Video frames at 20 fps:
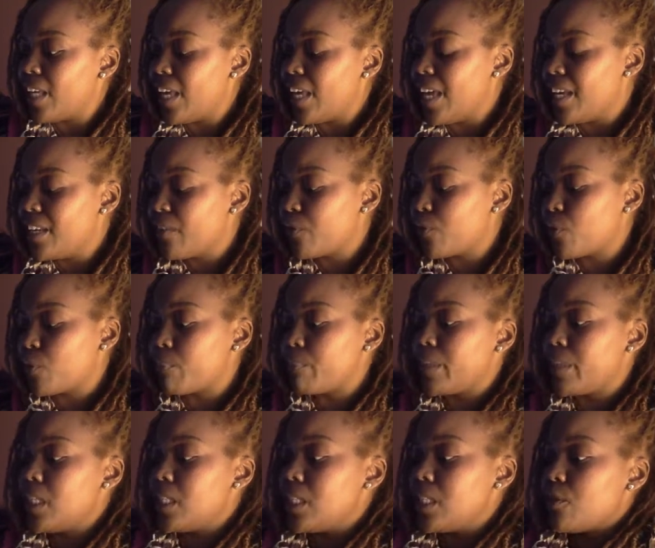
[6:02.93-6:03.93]
and if you're
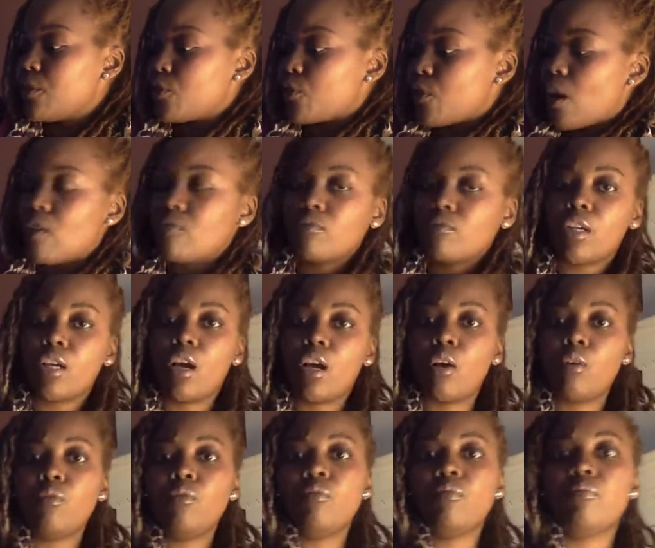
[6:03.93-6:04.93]
busy, you're on the
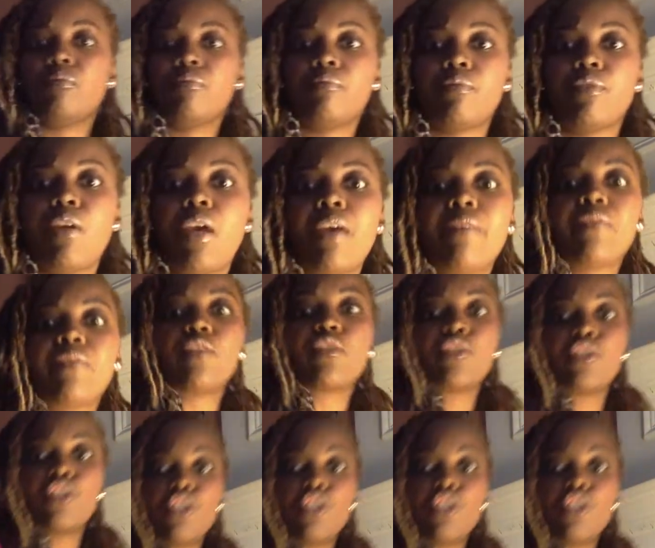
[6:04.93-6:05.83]
go, you have it on your